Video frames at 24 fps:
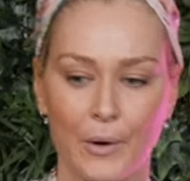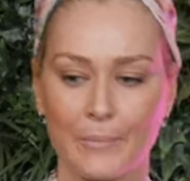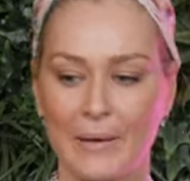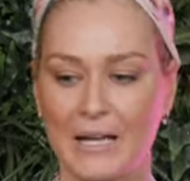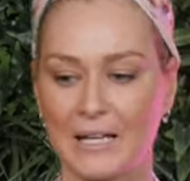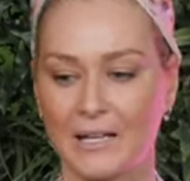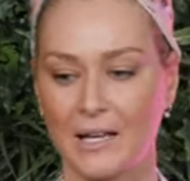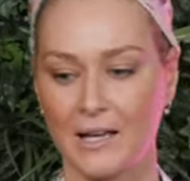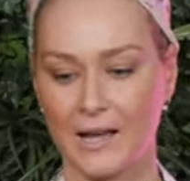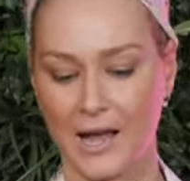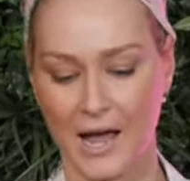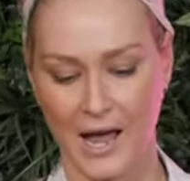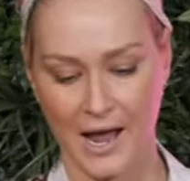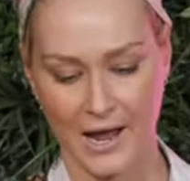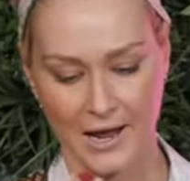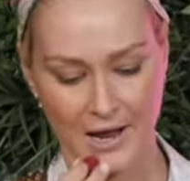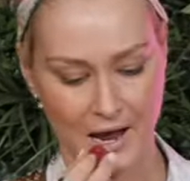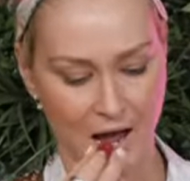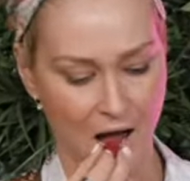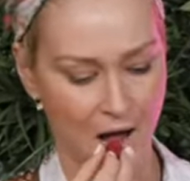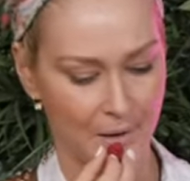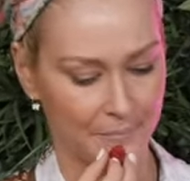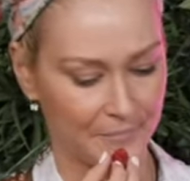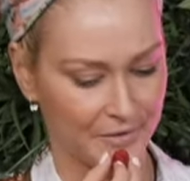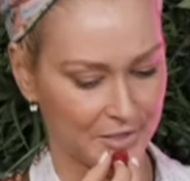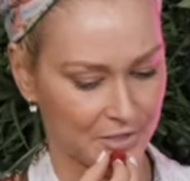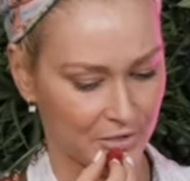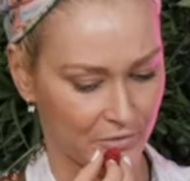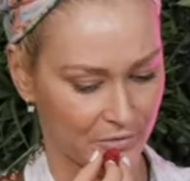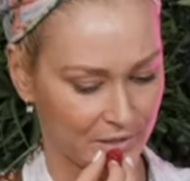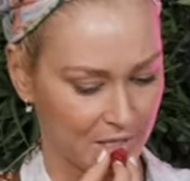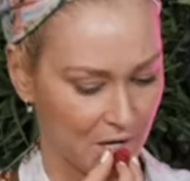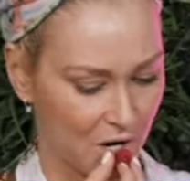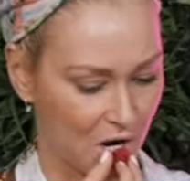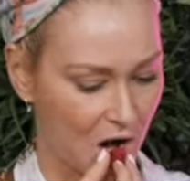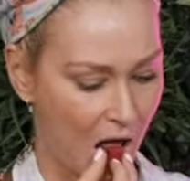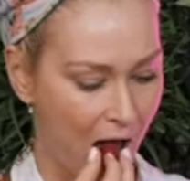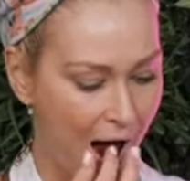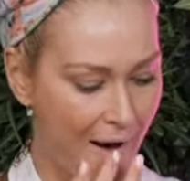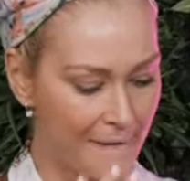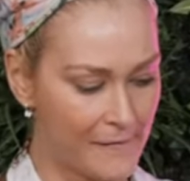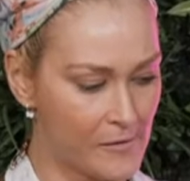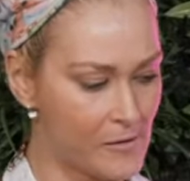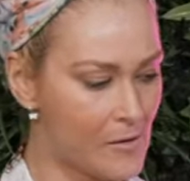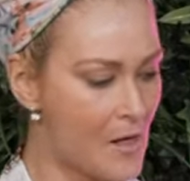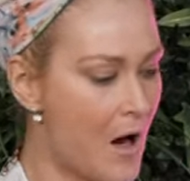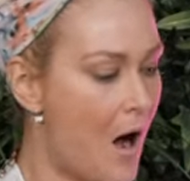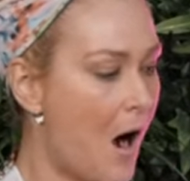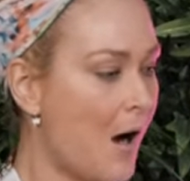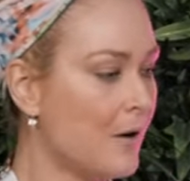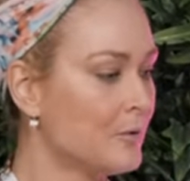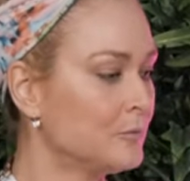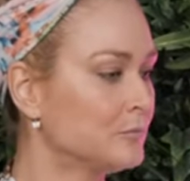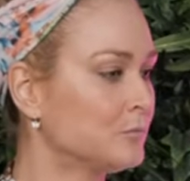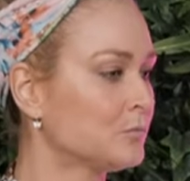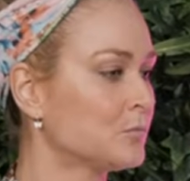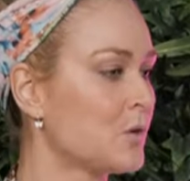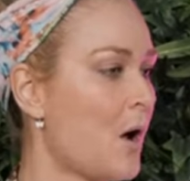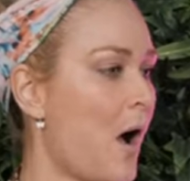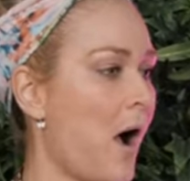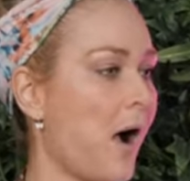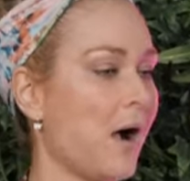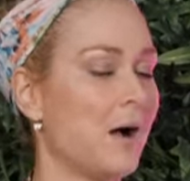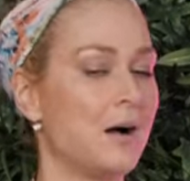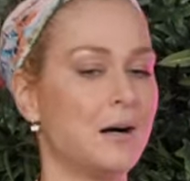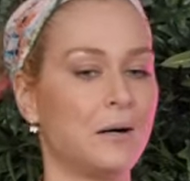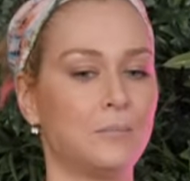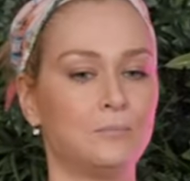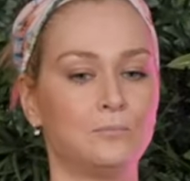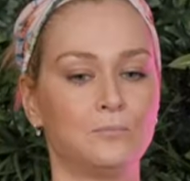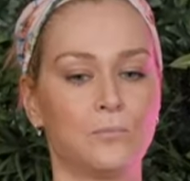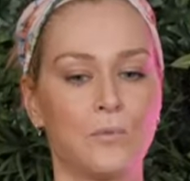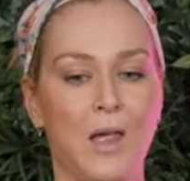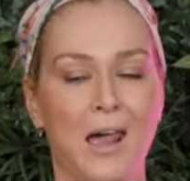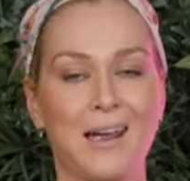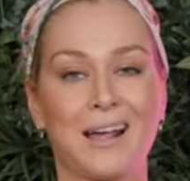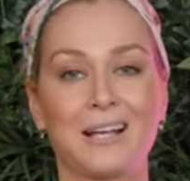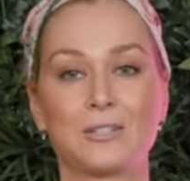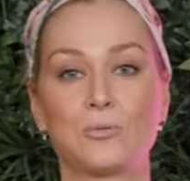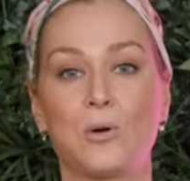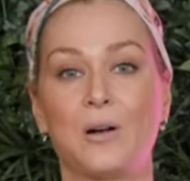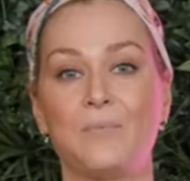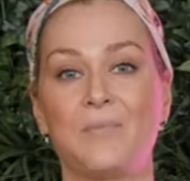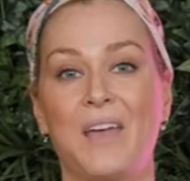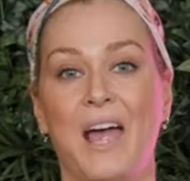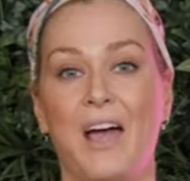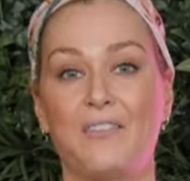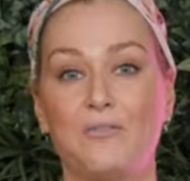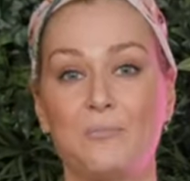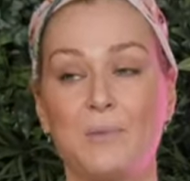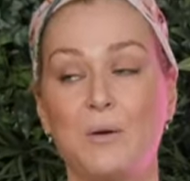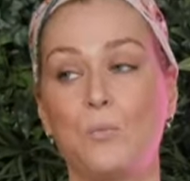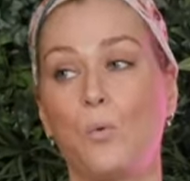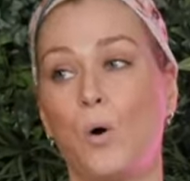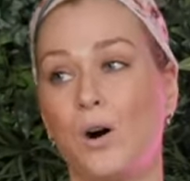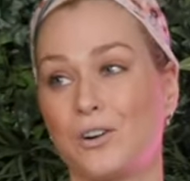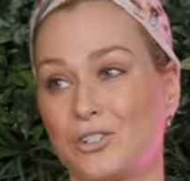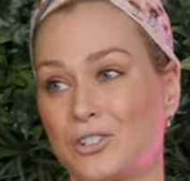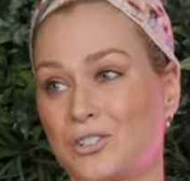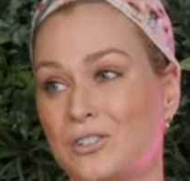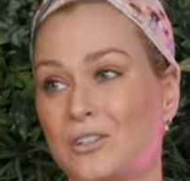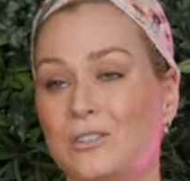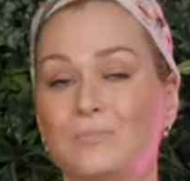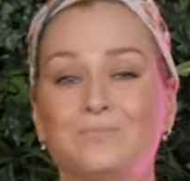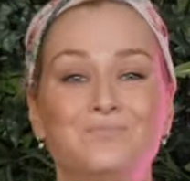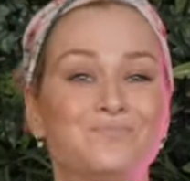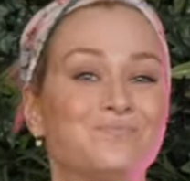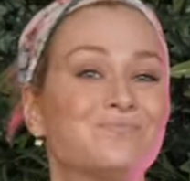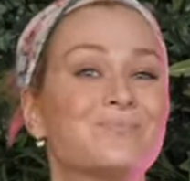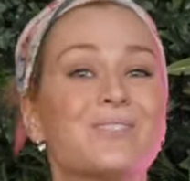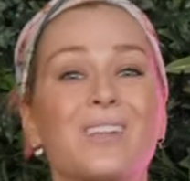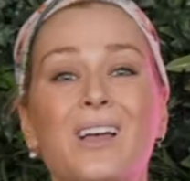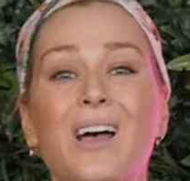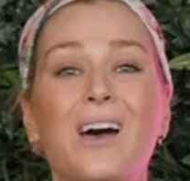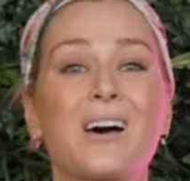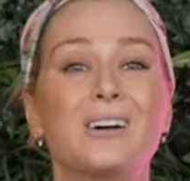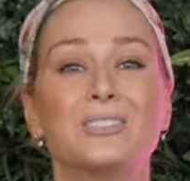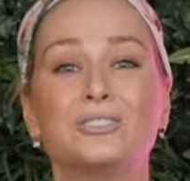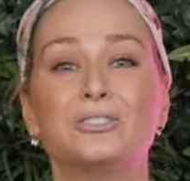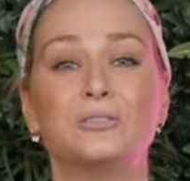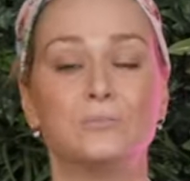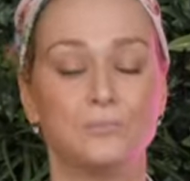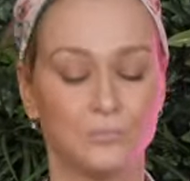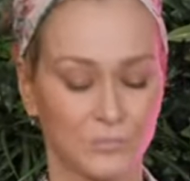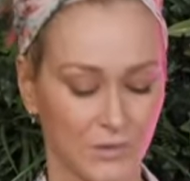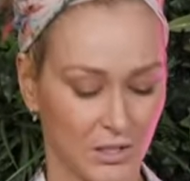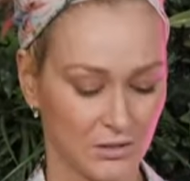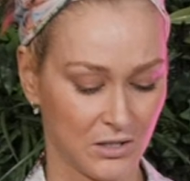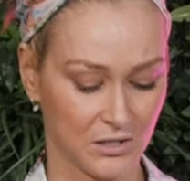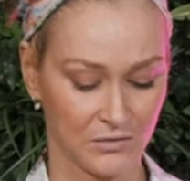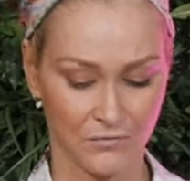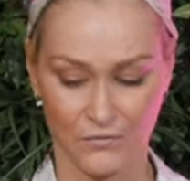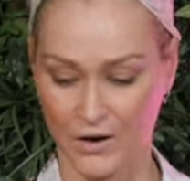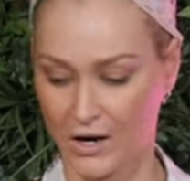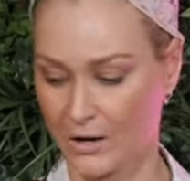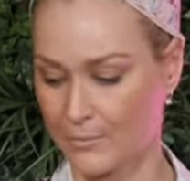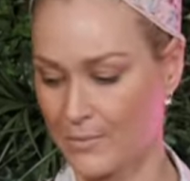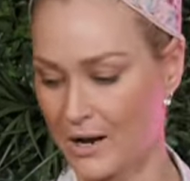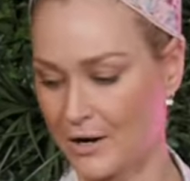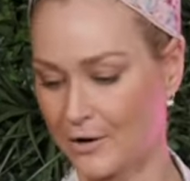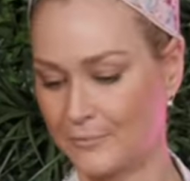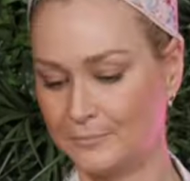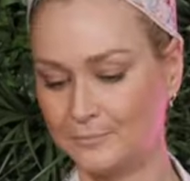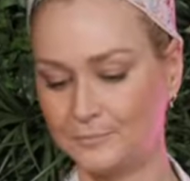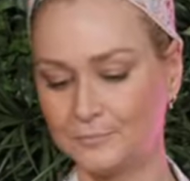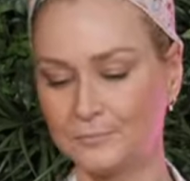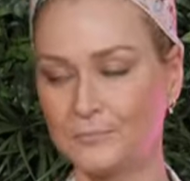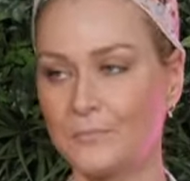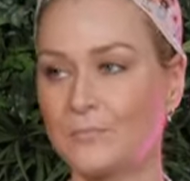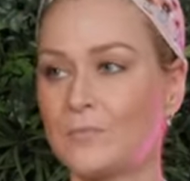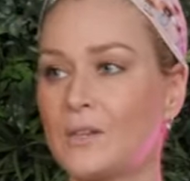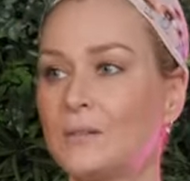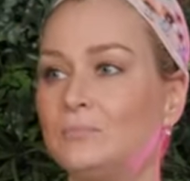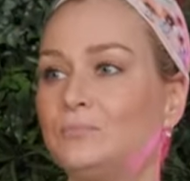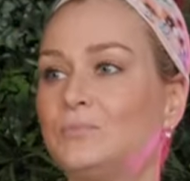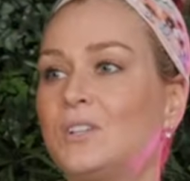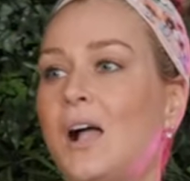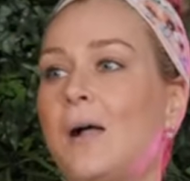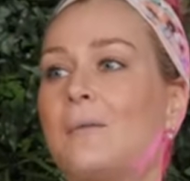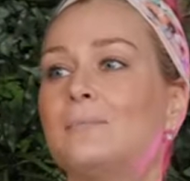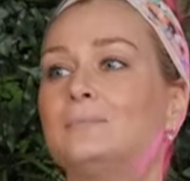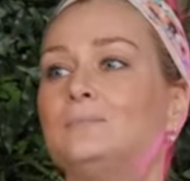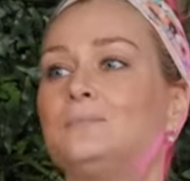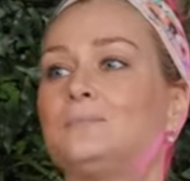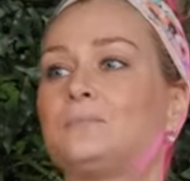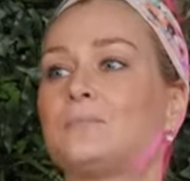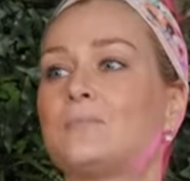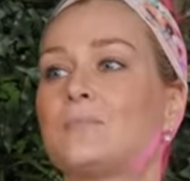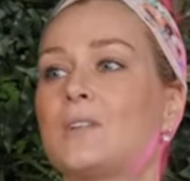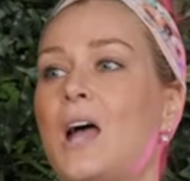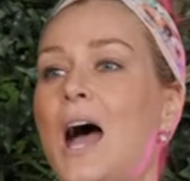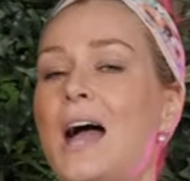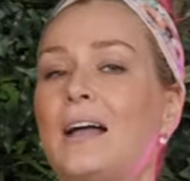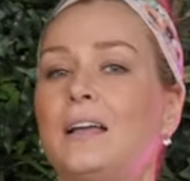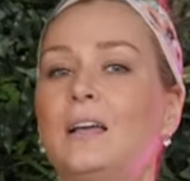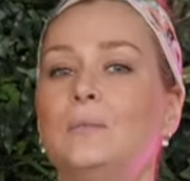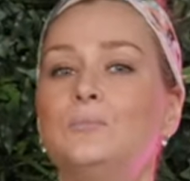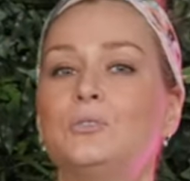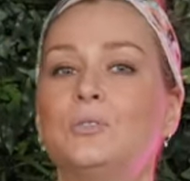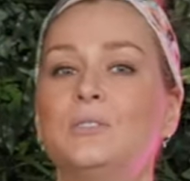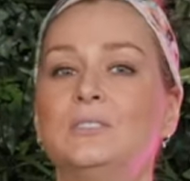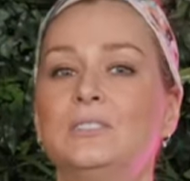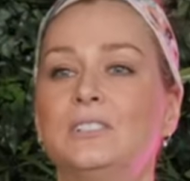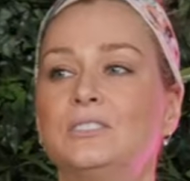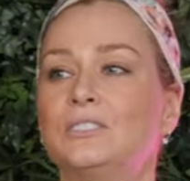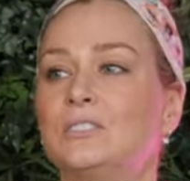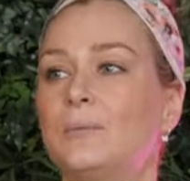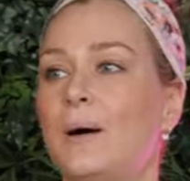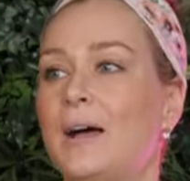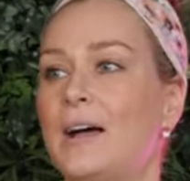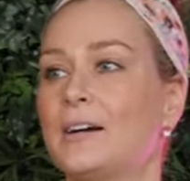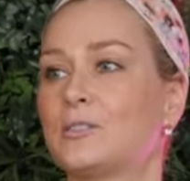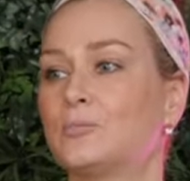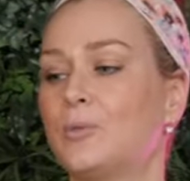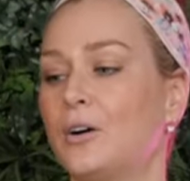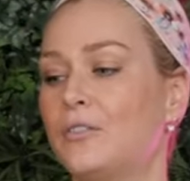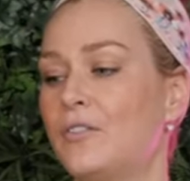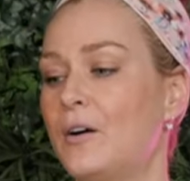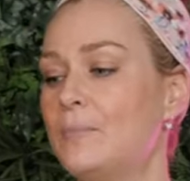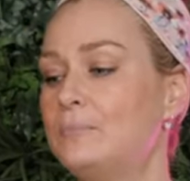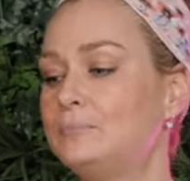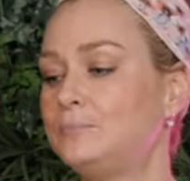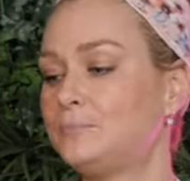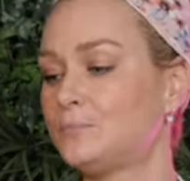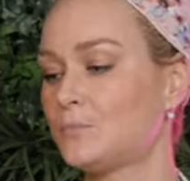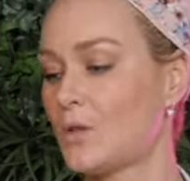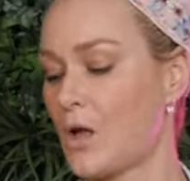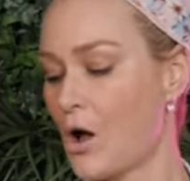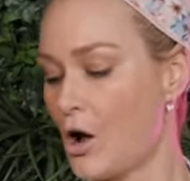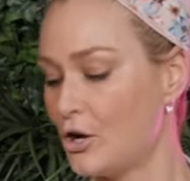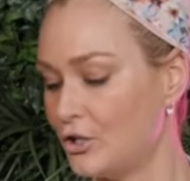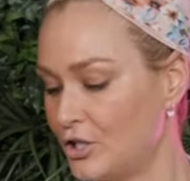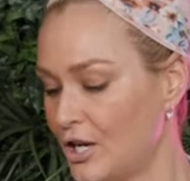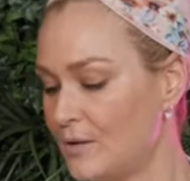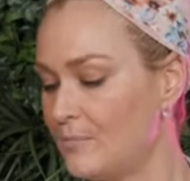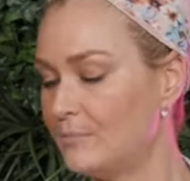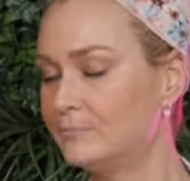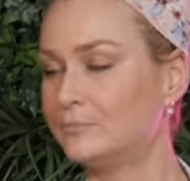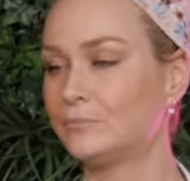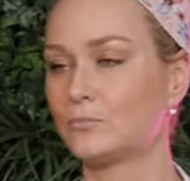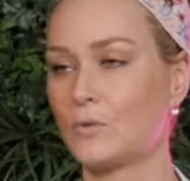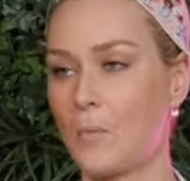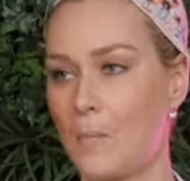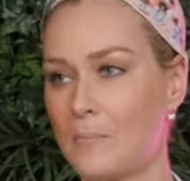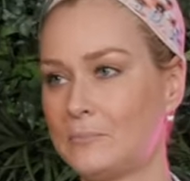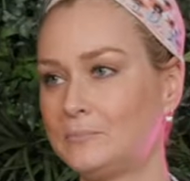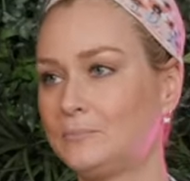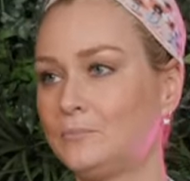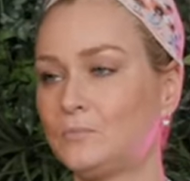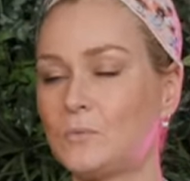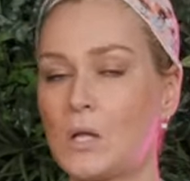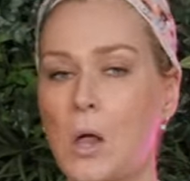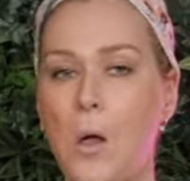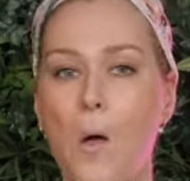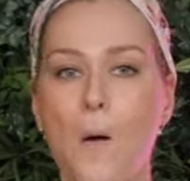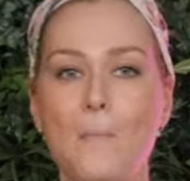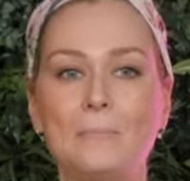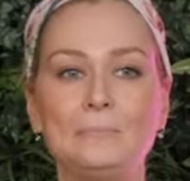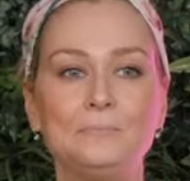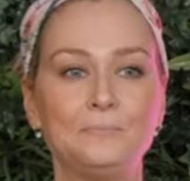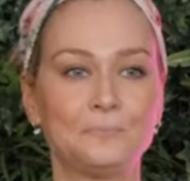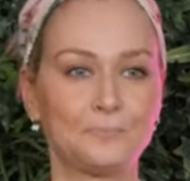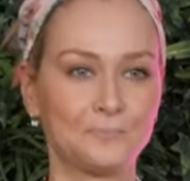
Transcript: we're making a, these are really good. And guess what? They haven't been washed. Because it doesn't matter. Yes, it is. I washed it. I keep doing this to my ex-boyfriend. Oh, you did? Yes.